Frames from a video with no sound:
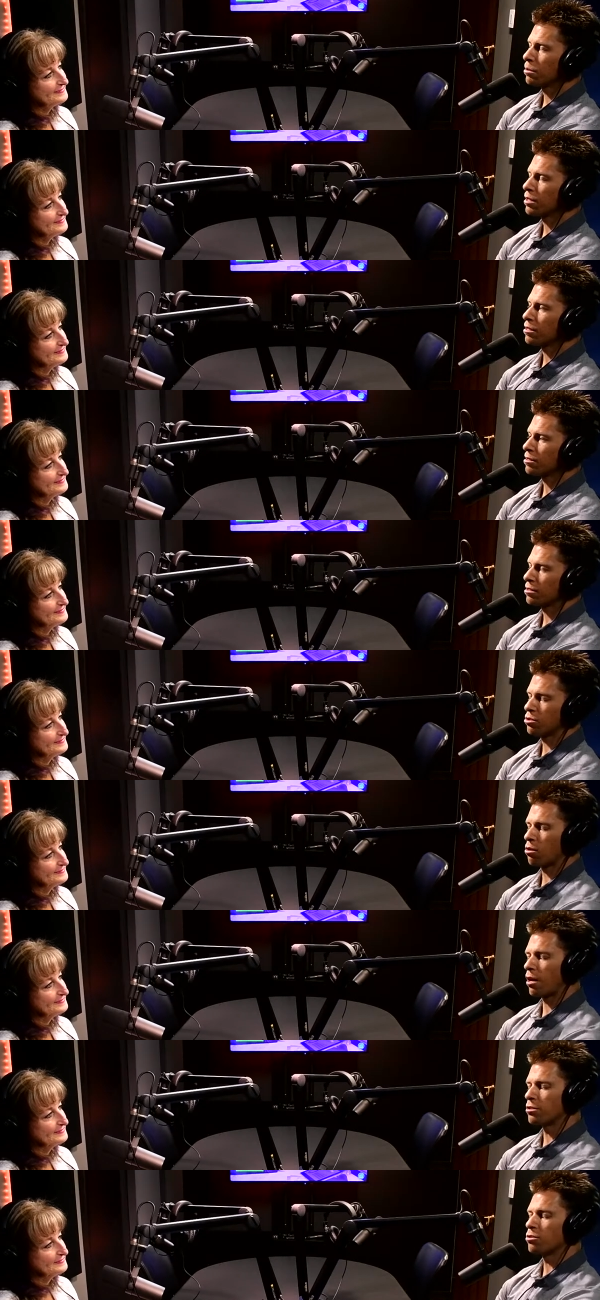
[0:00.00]
Speaker 1: the biggest.
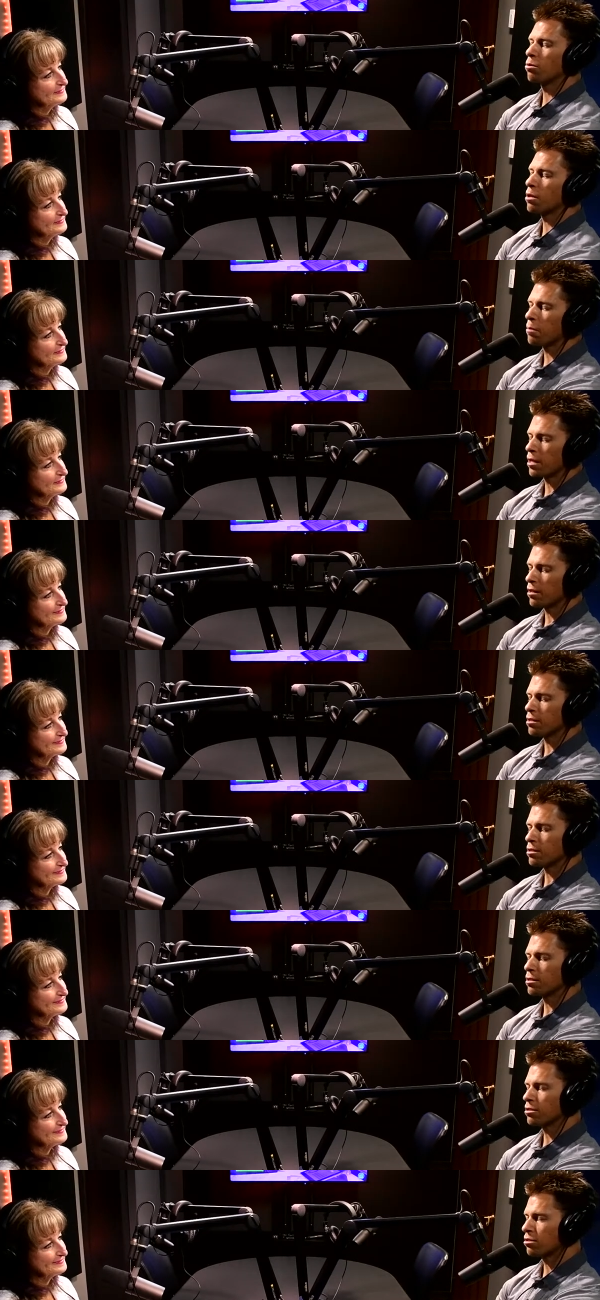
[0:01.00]
So I do want to make a
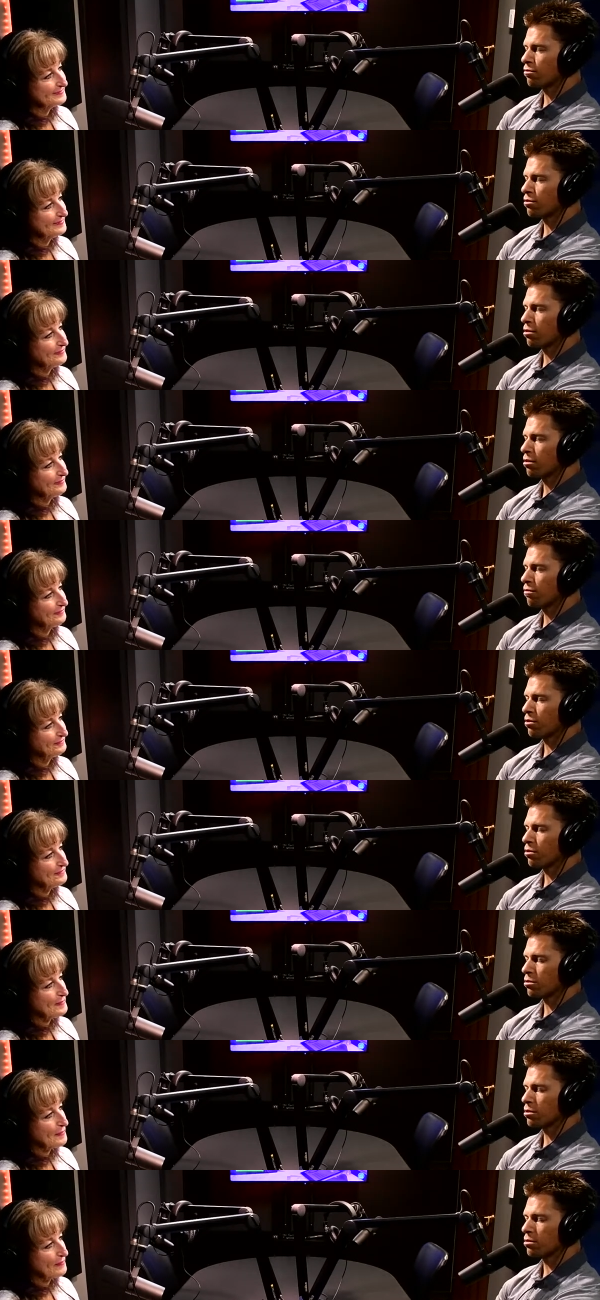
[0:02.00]
distinction for th- for
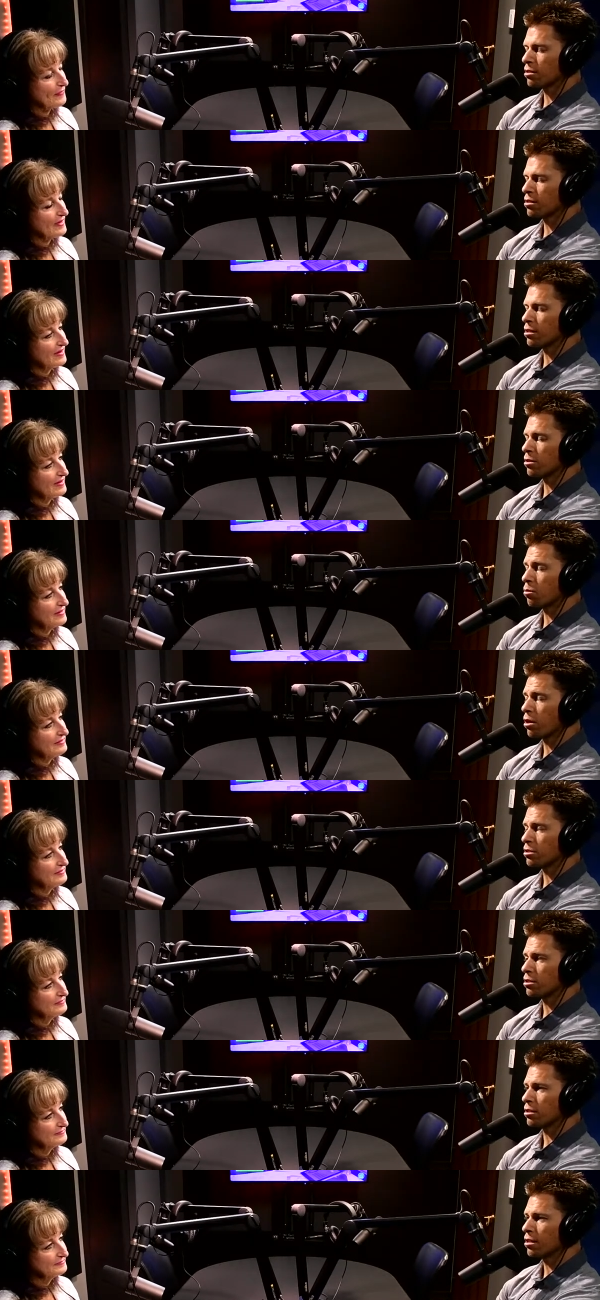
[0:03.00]
those that are listening and
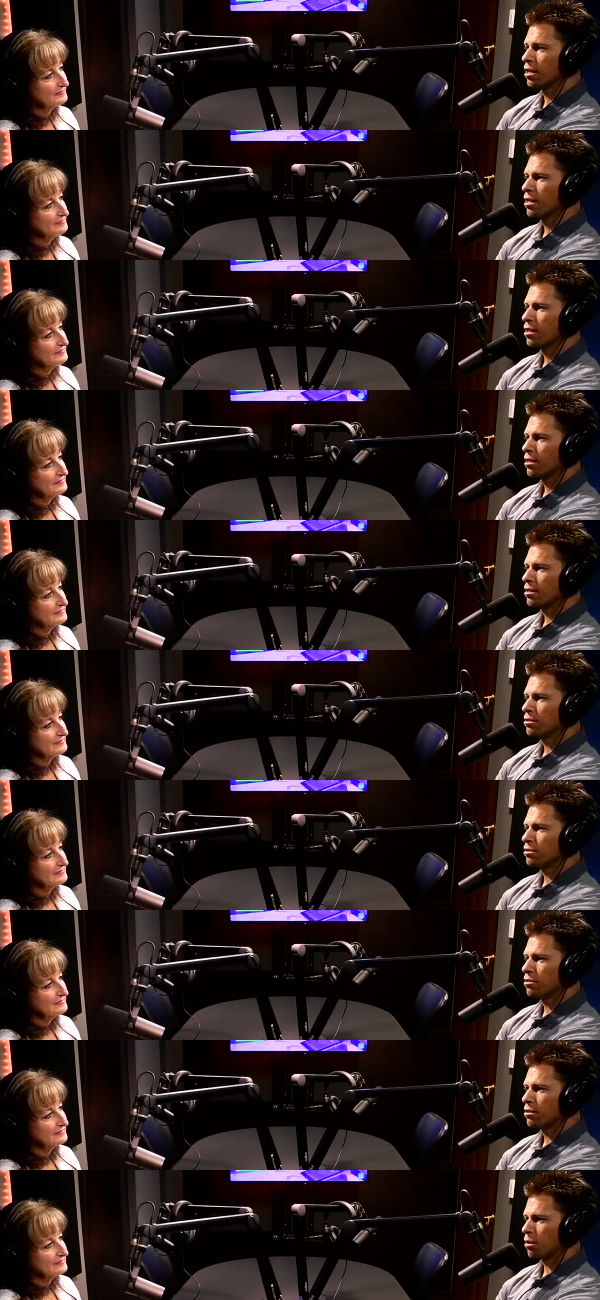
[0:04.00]
watching.
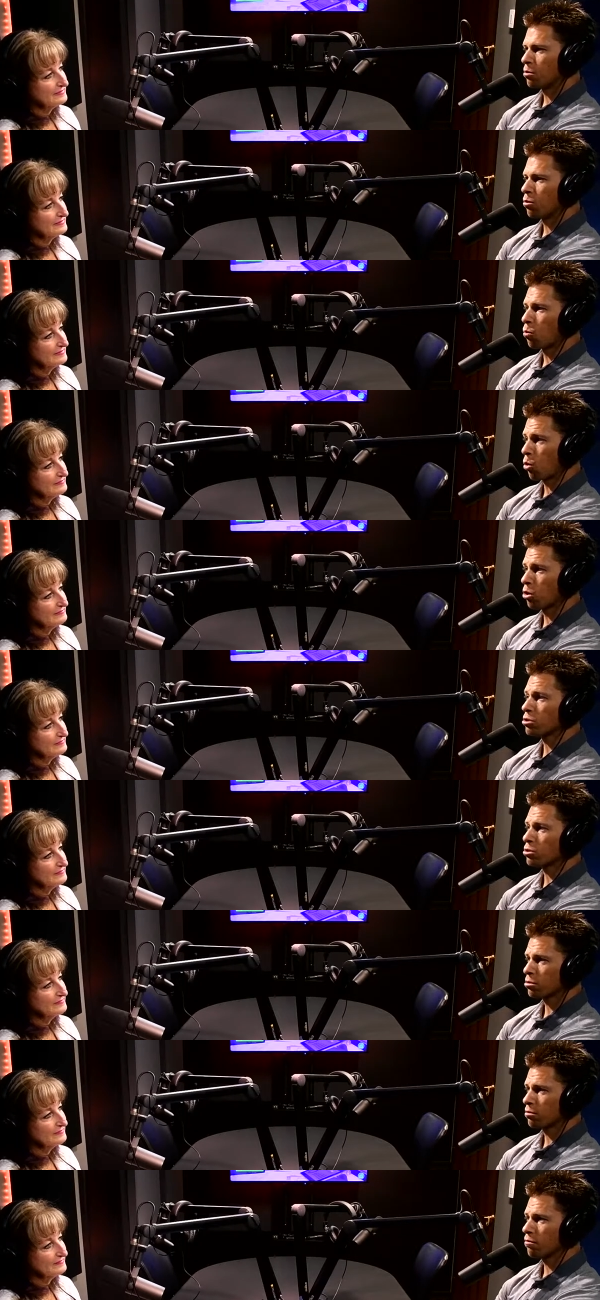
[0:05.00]
Debra
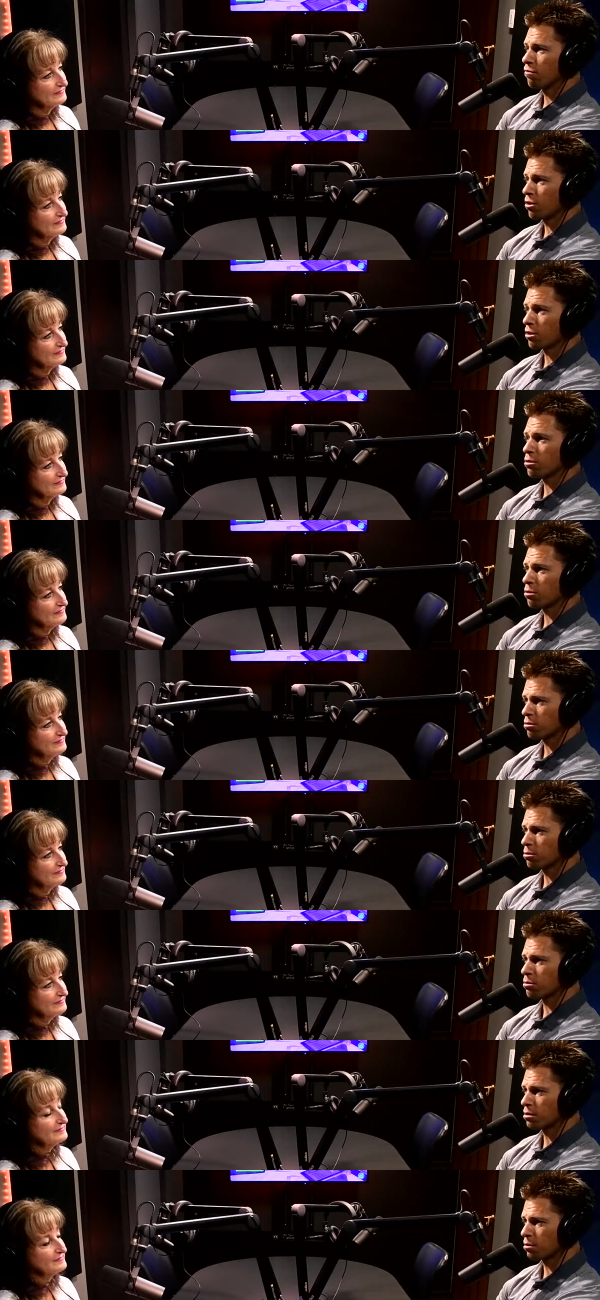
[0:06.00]
works very
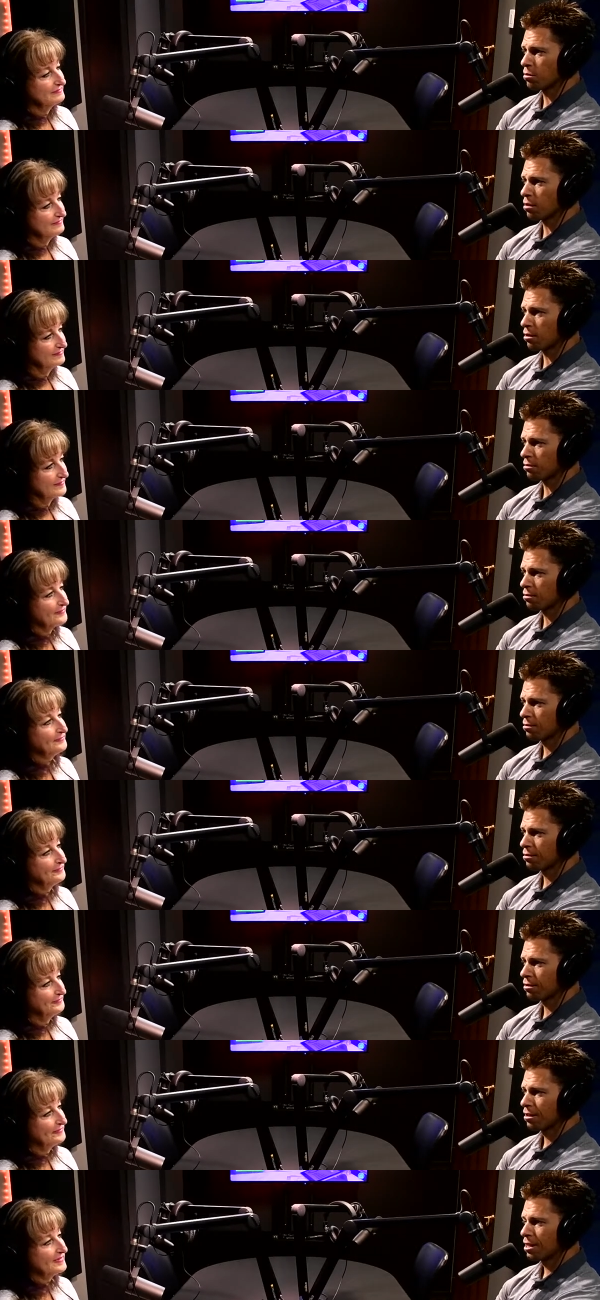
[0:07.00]
closely with CPAs.
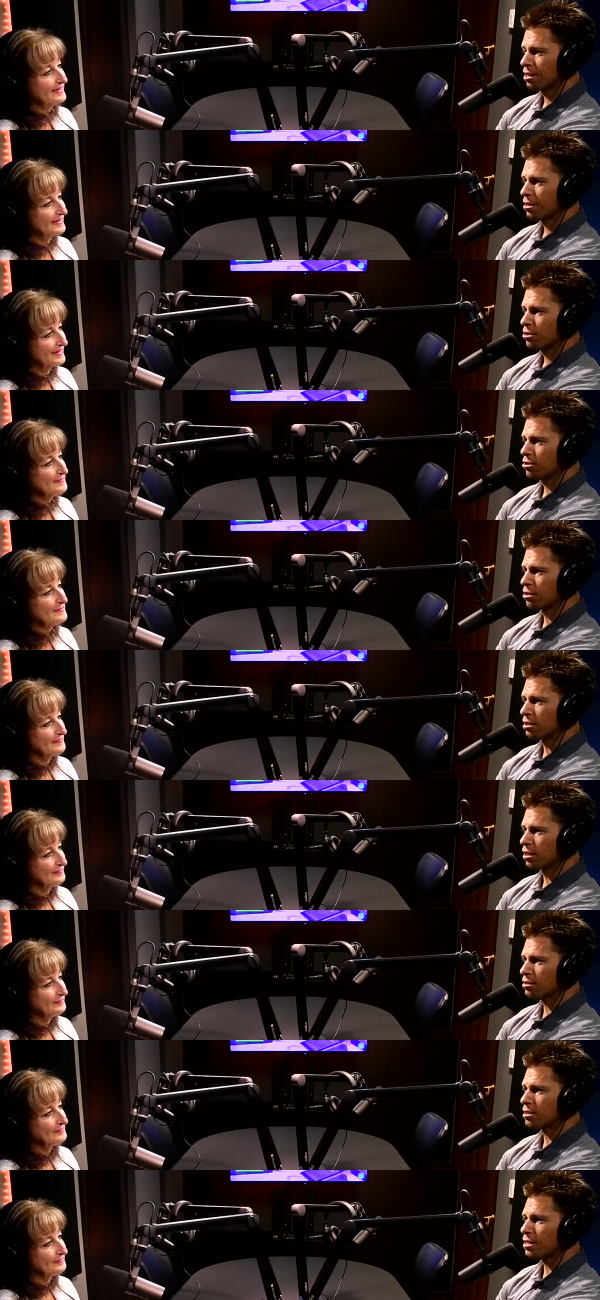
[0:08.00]
Mm-hmm. She
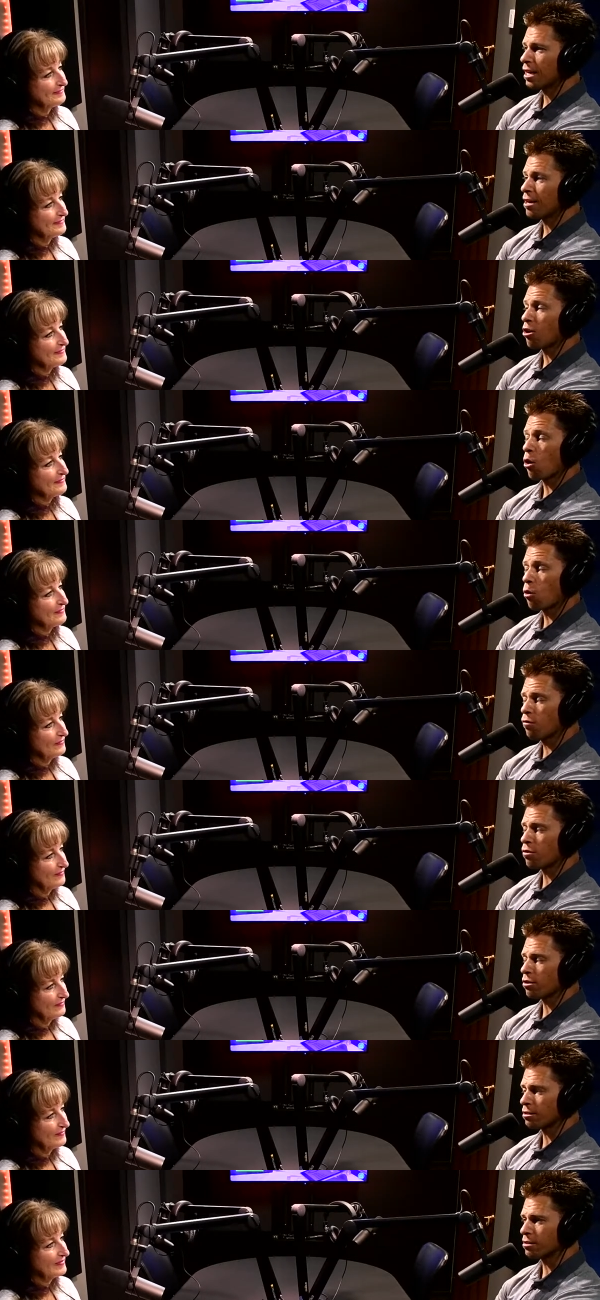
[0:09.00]
doesn't take
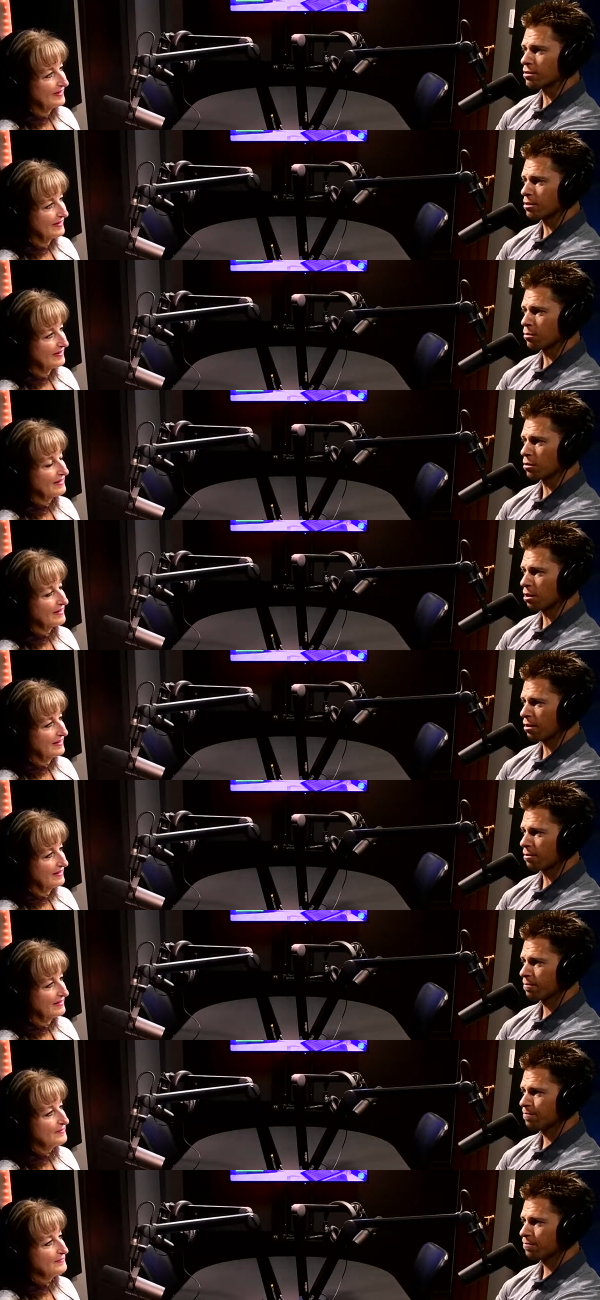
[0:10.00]
over as the
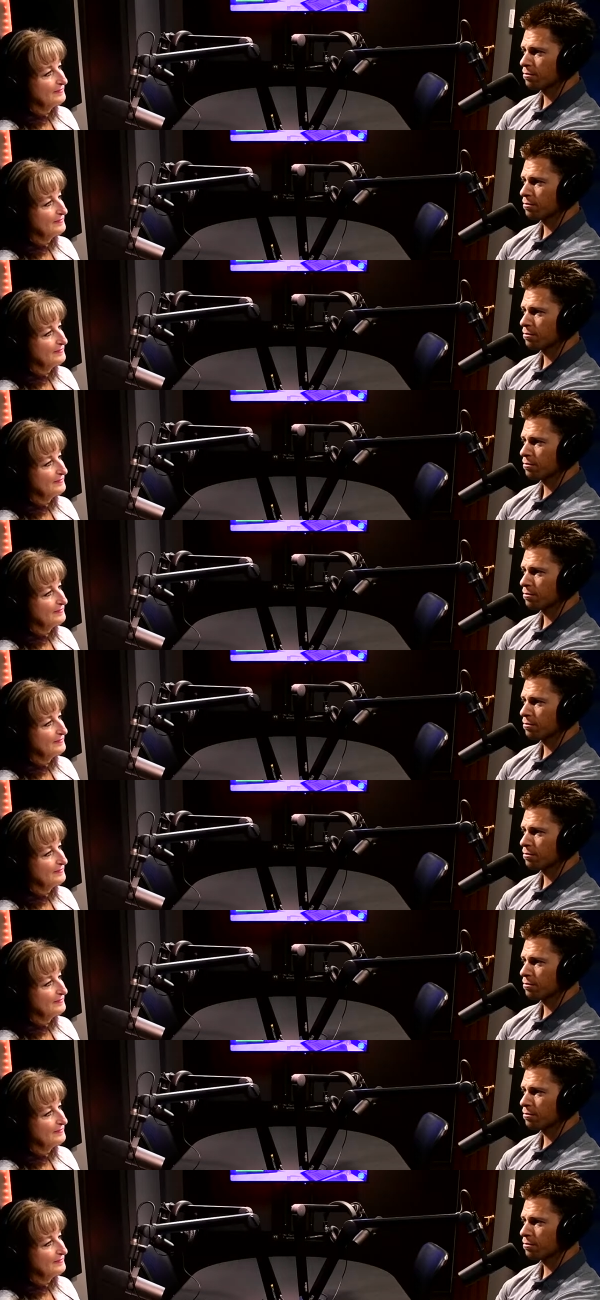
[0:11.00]
CPA.